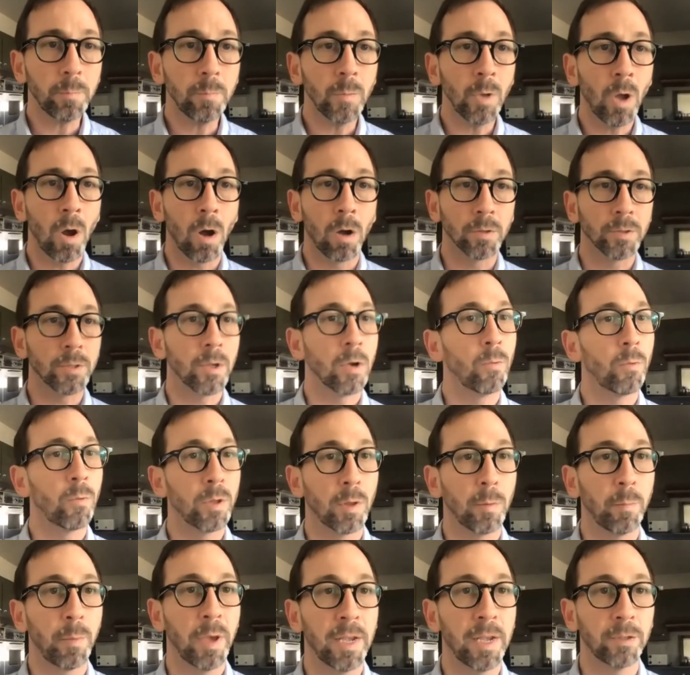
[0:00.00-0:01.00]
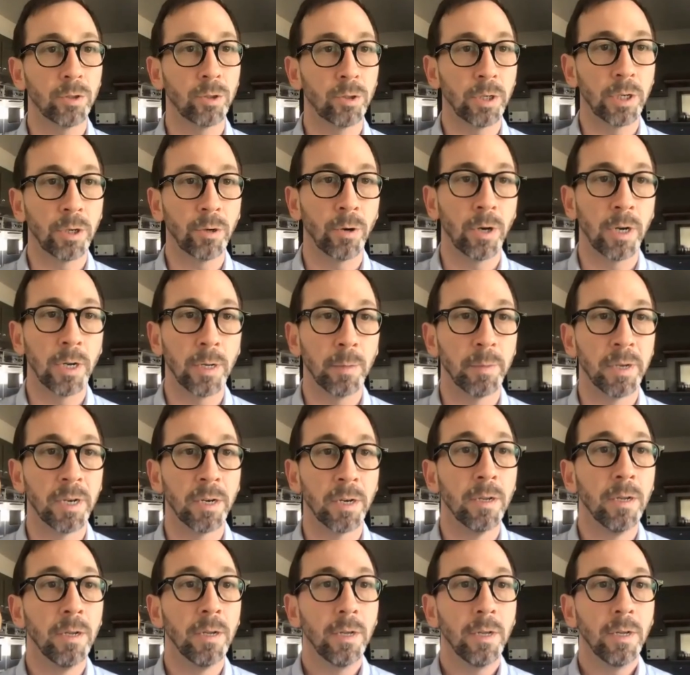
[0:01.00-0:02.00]
also with a pastry cream
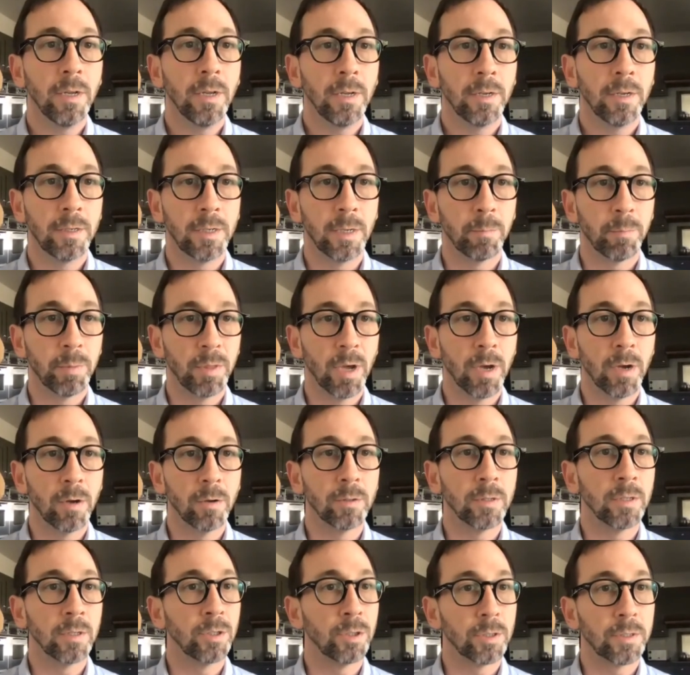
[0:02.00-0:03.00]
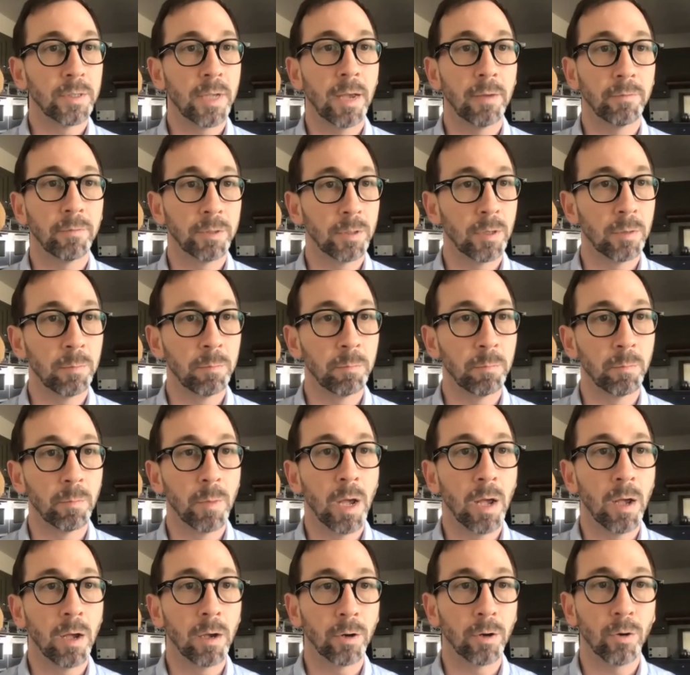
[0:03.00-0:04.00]
and dip those and just have some
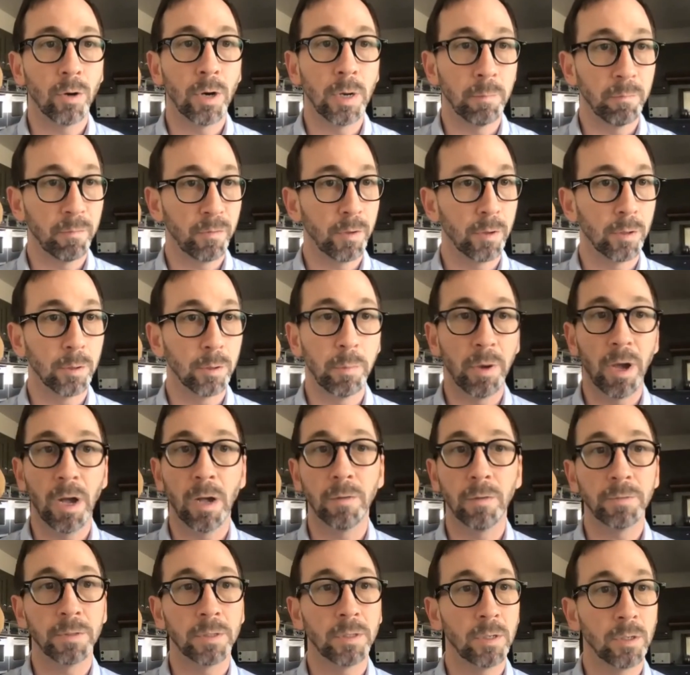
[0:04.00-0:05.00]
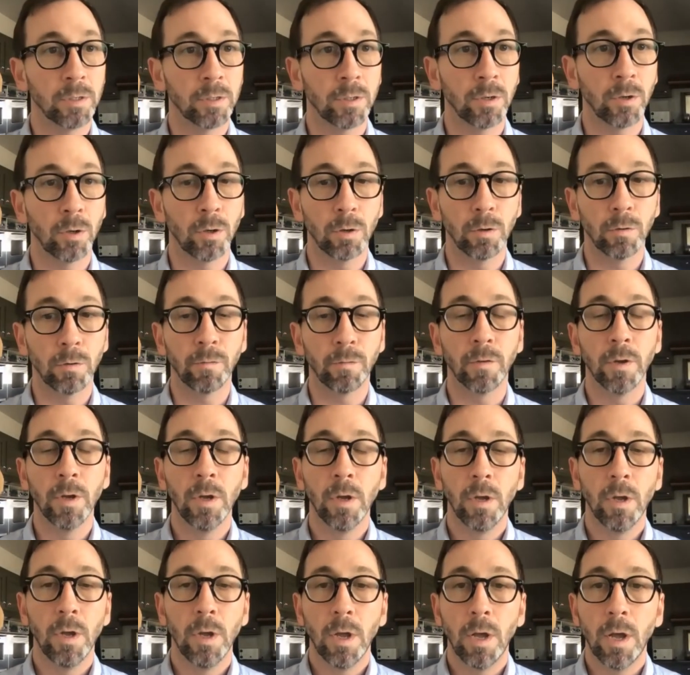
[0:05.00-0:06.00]
uh, cream filled puffs to serve.
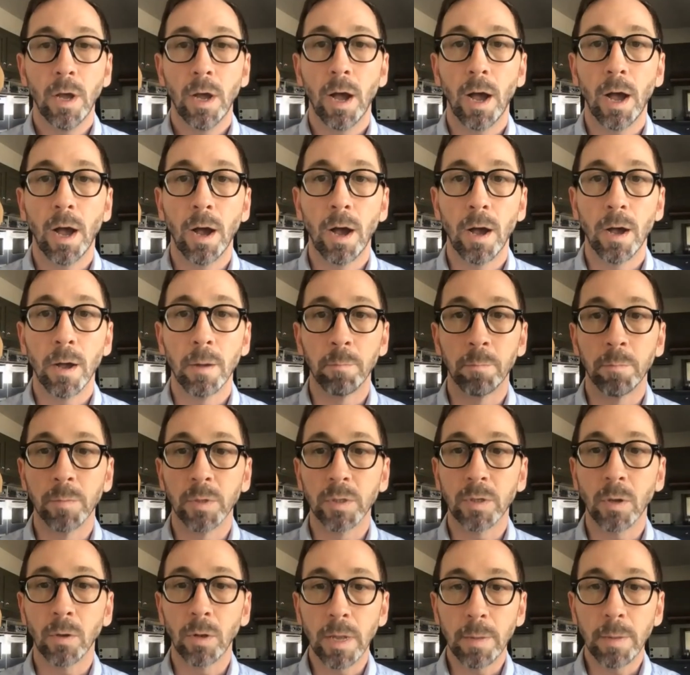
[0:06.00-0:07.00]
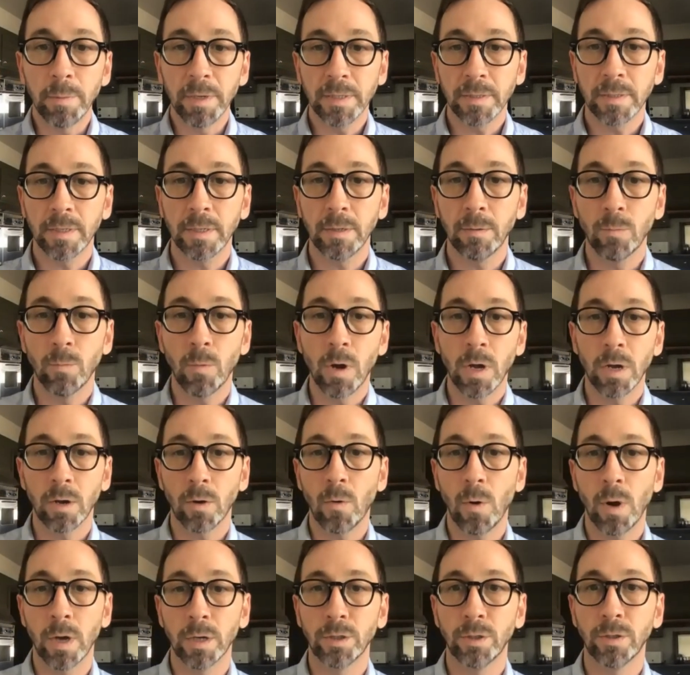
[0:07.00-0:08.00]
Um, so let me see what
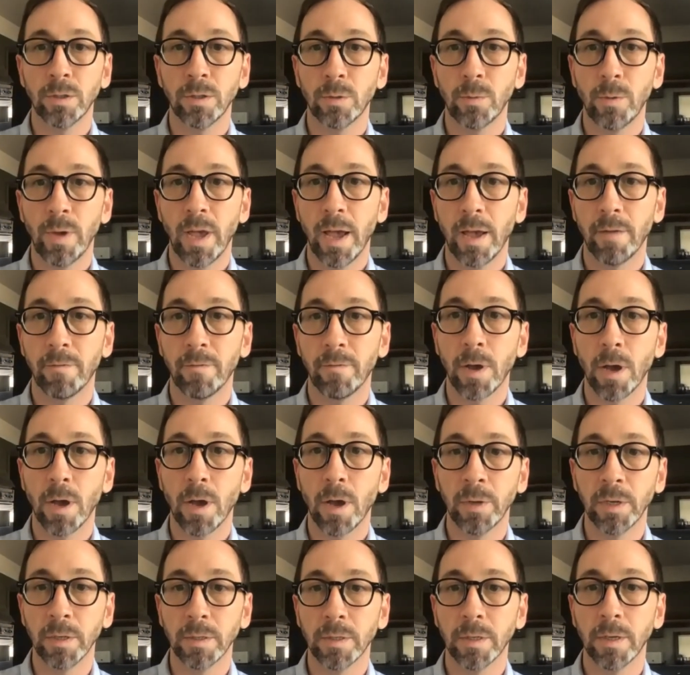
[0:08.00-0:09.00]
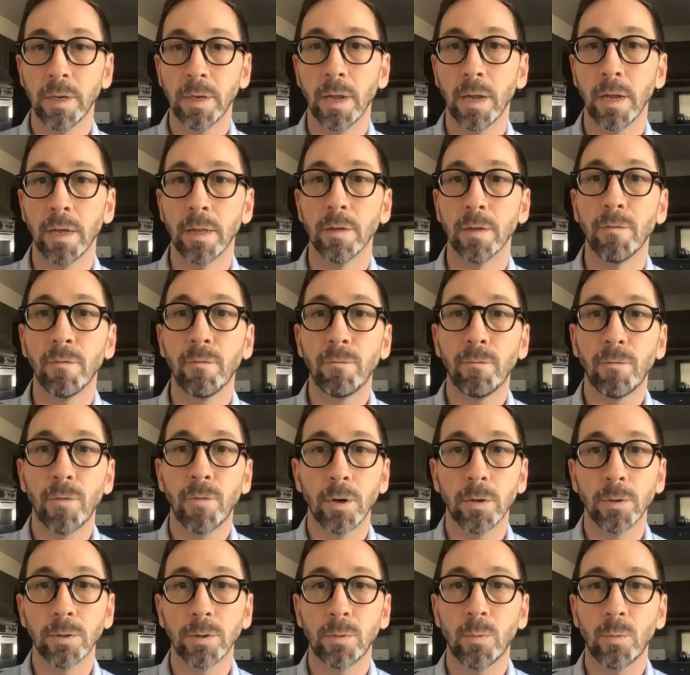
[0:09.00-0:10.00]
questions we have coming today. The
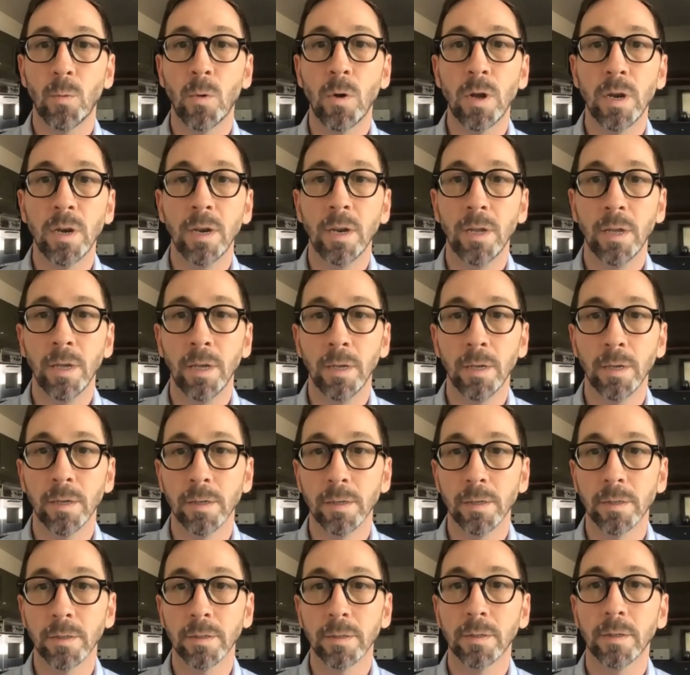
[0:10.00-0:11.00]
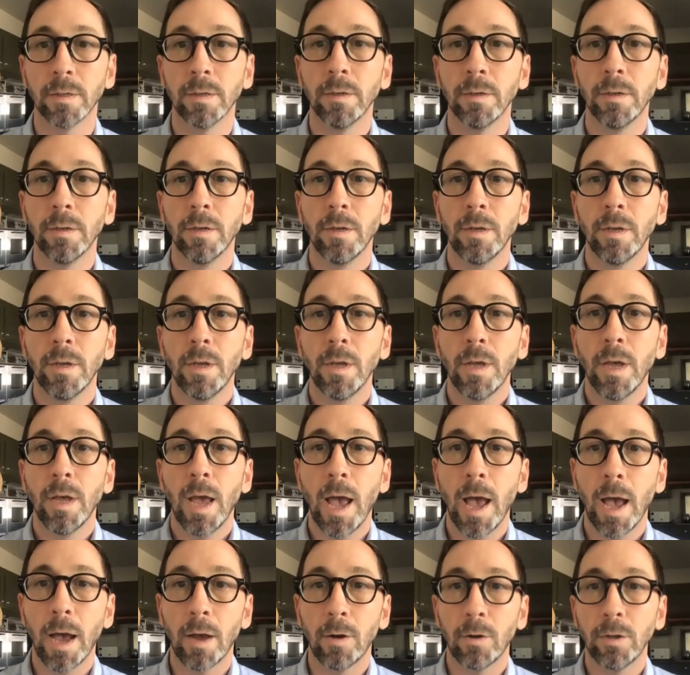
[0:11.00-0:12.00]
first one is,
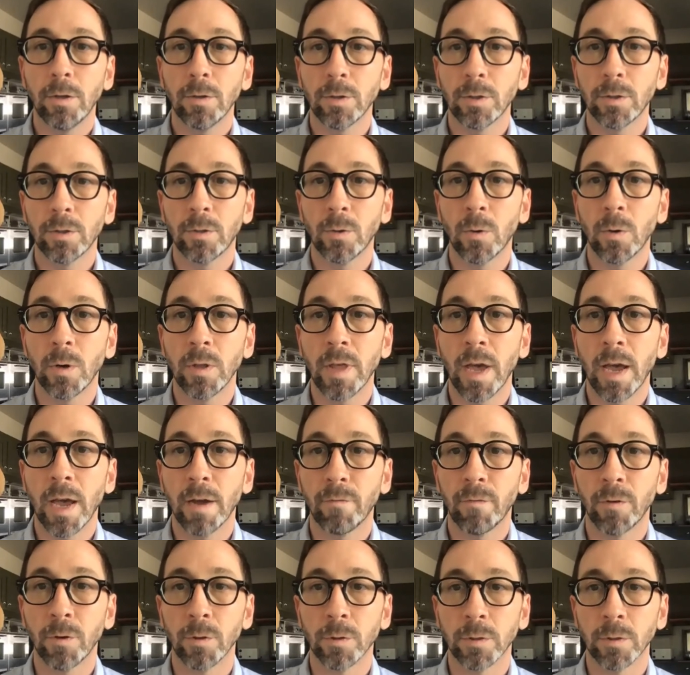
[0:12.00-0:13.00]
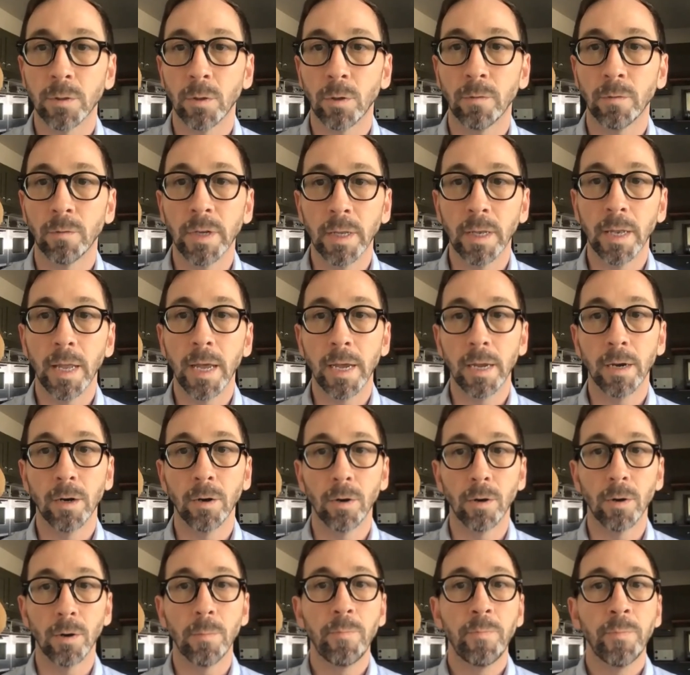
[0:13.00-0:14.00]
how do you store that for serving
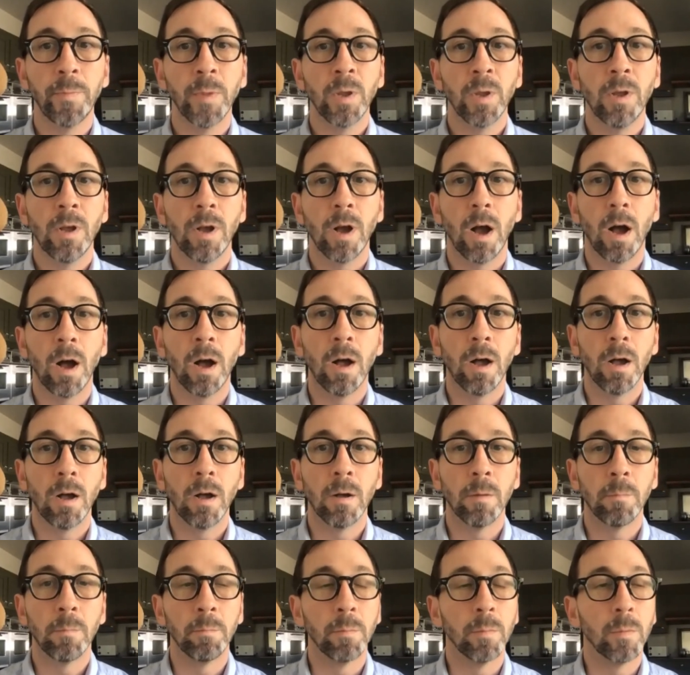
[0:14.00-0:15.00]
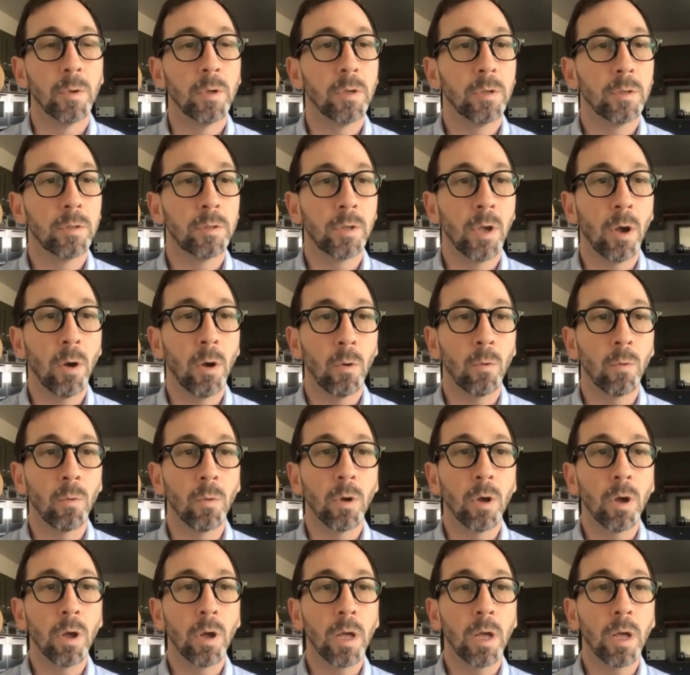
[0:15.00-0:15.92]
later? Um, so